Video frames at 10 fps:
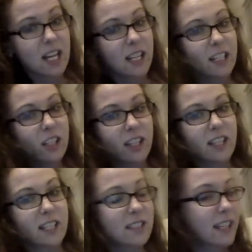Like, look at
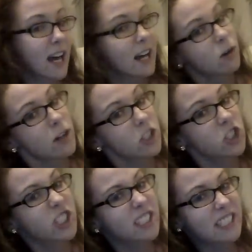this. Like, I don't
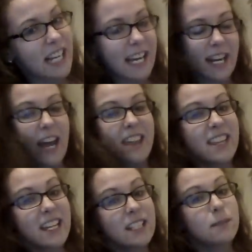understand. I
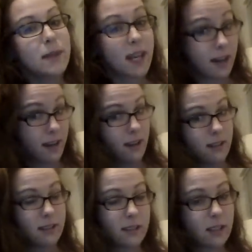think it's
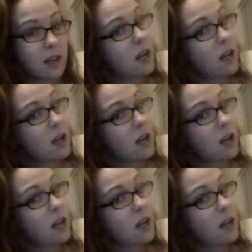because